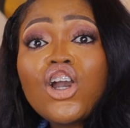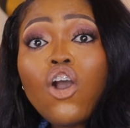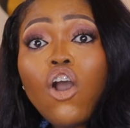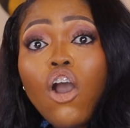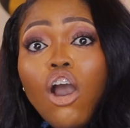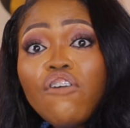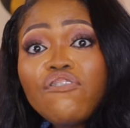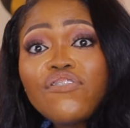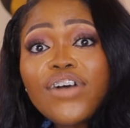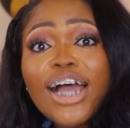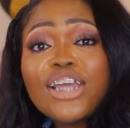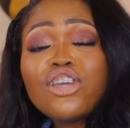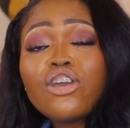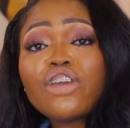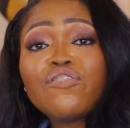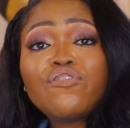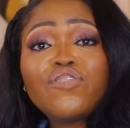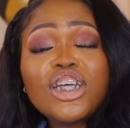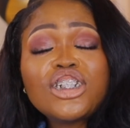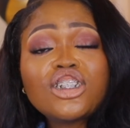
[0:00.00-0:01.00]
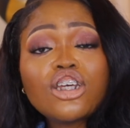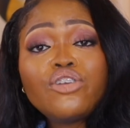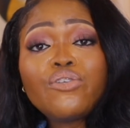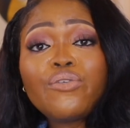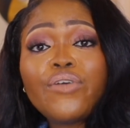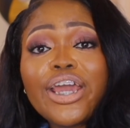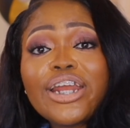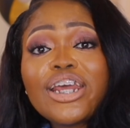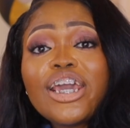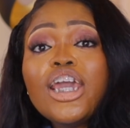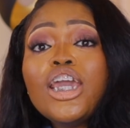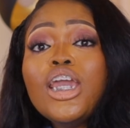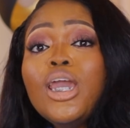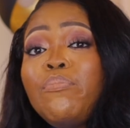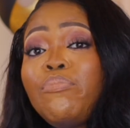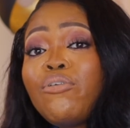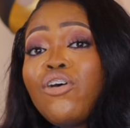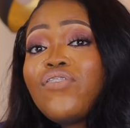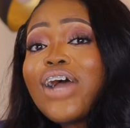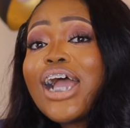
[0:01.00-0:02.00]
cover your inflation rate,
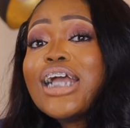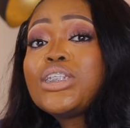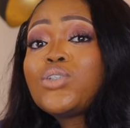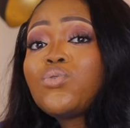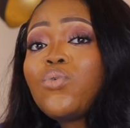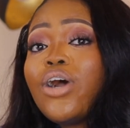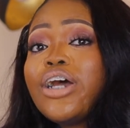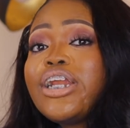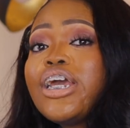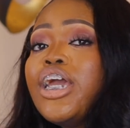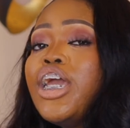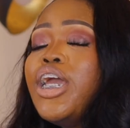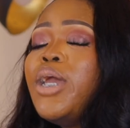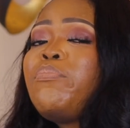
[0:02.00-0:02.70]
it provides what?